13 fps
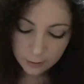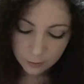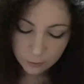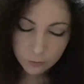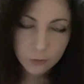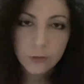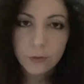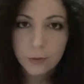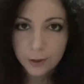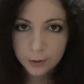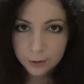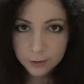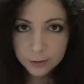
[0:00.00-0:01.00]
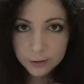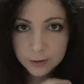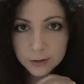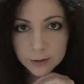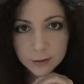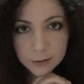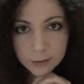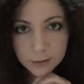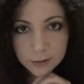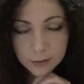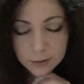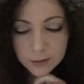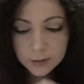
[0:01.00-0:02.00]
For the record,
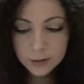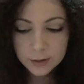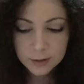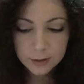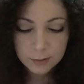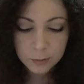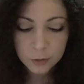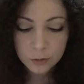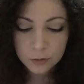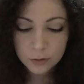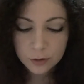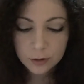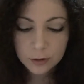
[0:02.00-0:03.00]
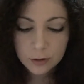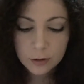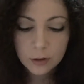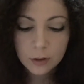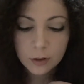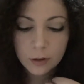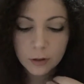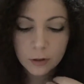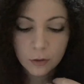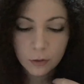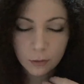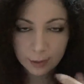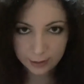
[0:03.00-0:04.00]
this is the most
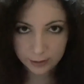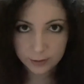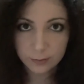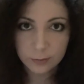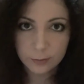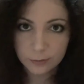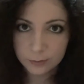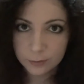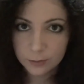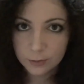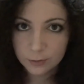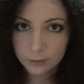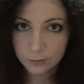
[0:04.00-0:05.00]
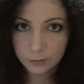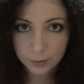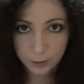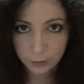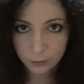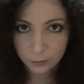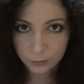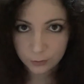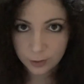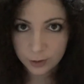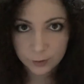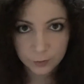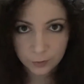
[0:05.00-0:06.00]
random video
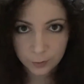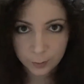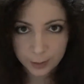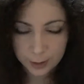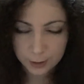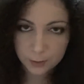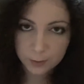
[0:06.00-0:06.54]
I've ever made.